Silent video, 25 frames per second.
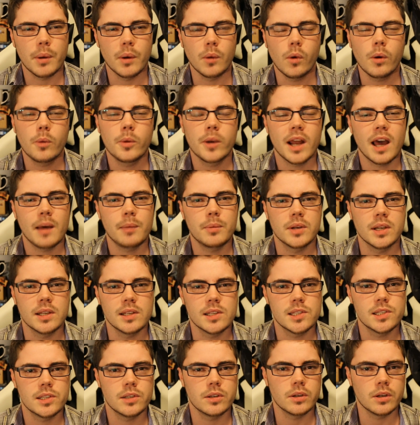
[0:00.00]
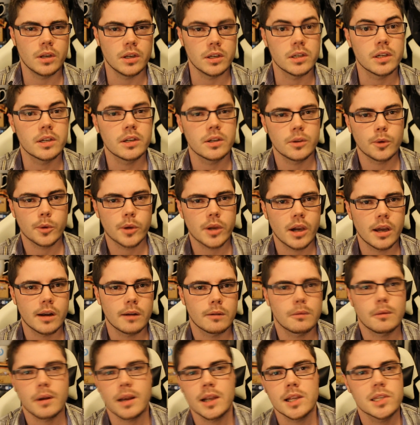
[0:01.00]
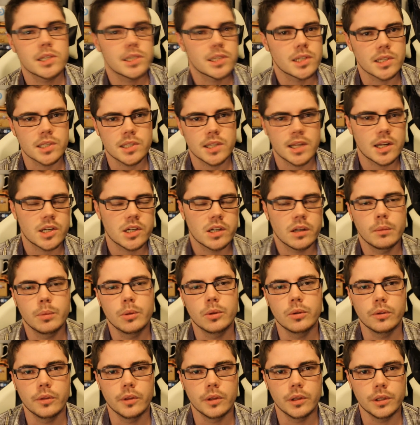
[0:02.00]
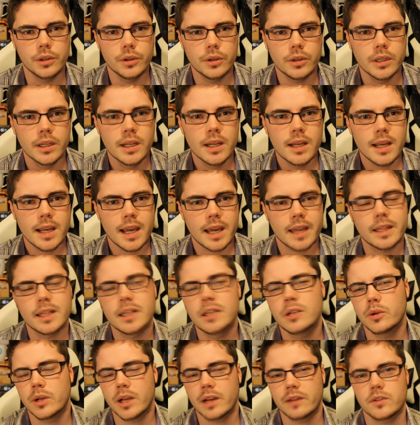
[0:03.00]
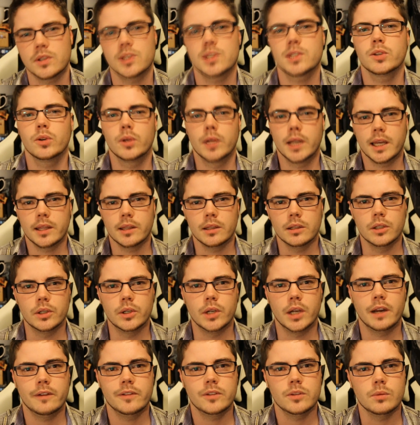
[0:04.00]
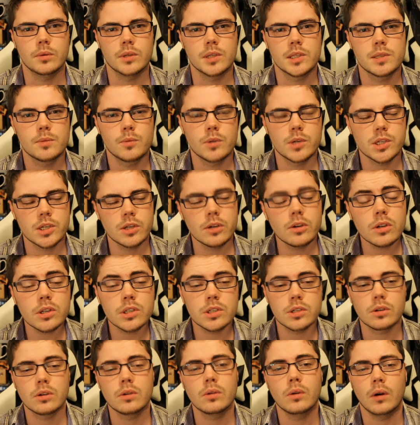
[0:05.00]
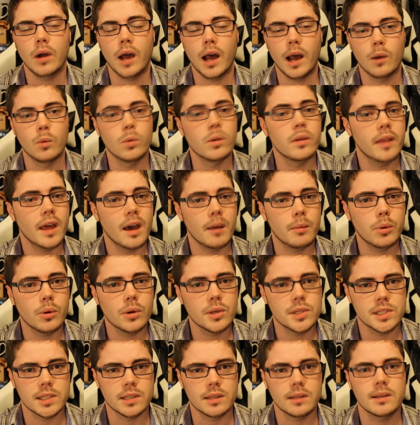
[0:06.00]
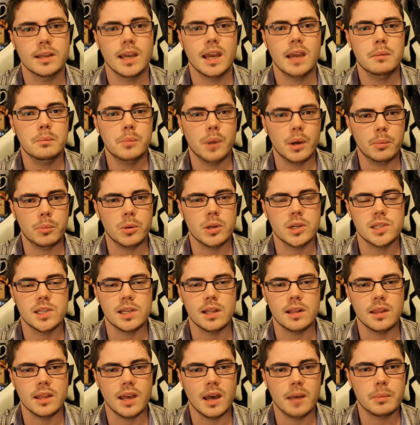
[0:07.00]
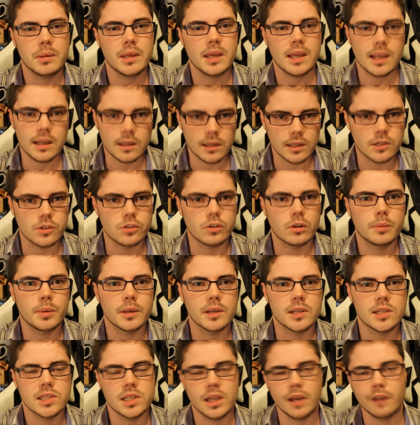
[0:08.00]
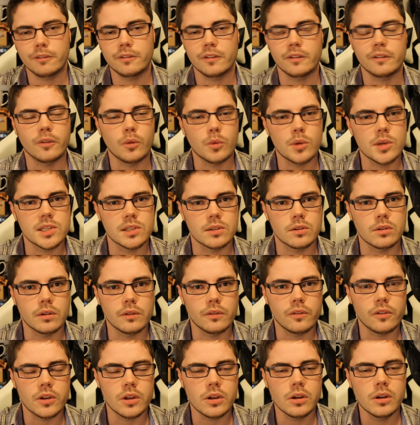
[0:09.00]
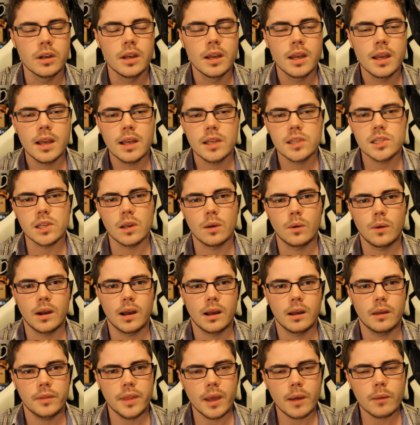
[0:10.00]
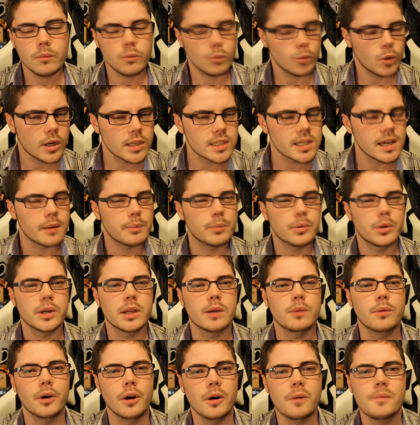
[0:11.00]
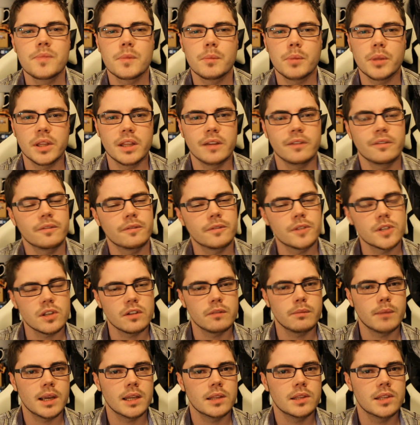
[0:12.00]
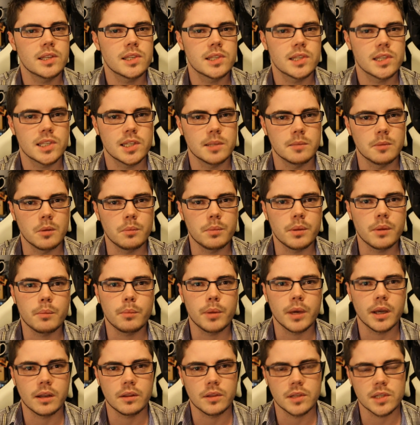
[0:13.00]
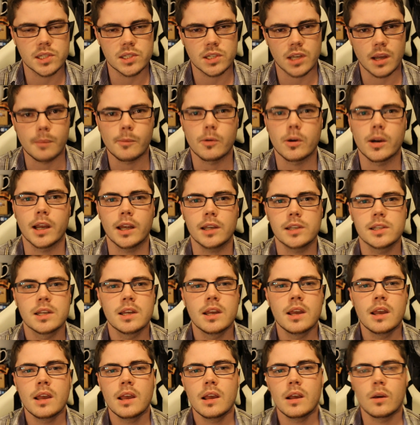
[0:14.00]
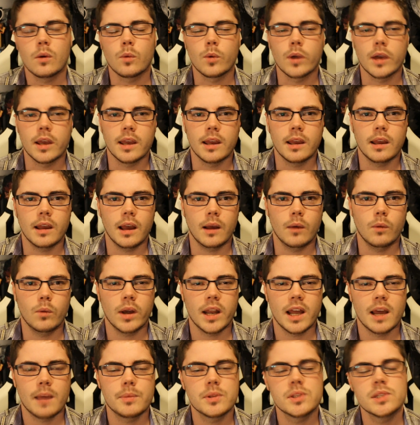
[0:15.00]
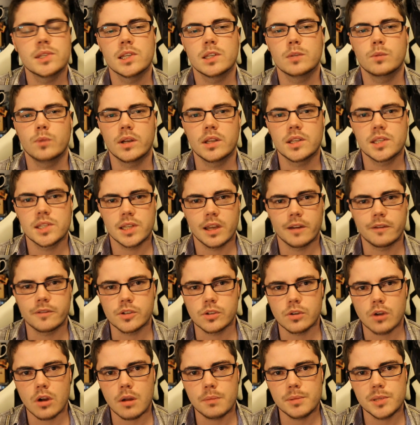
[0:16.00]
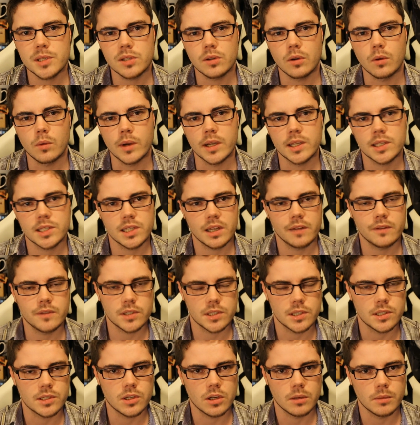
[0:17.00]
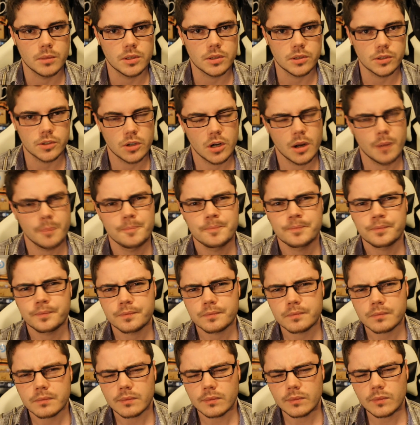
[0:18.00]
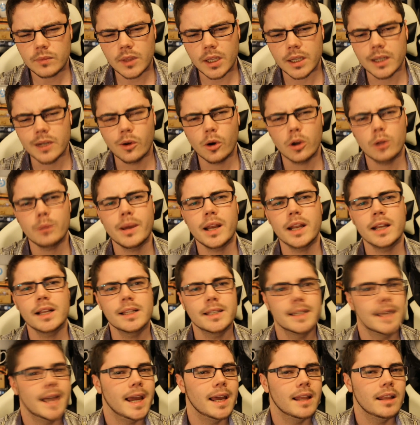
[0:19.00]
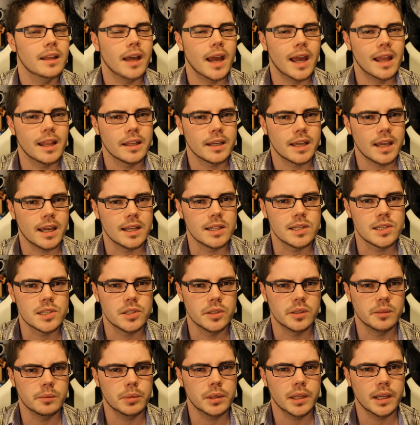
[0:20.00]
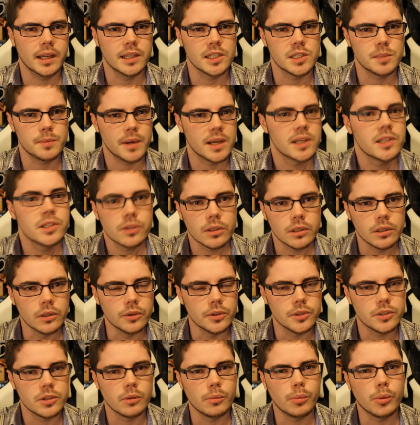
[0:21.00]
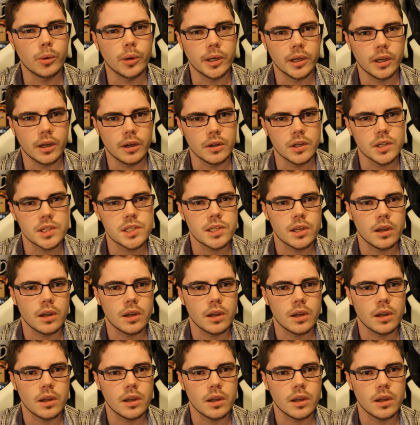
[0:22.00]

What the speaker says: But what would happen is, you'd kind of race to snatch up all the loot, and then you would have to sort out the loot afterwards, which you could do without pausing the game by pressing the up key and then dropping stuff if it wasn't good for you. So that worked out pretty well, but they've sort of made this system a bit better this time around, where what happens is when stuff drops, or when stuff is determined to drop, it automatically allocates to the players based on Loot 2.0.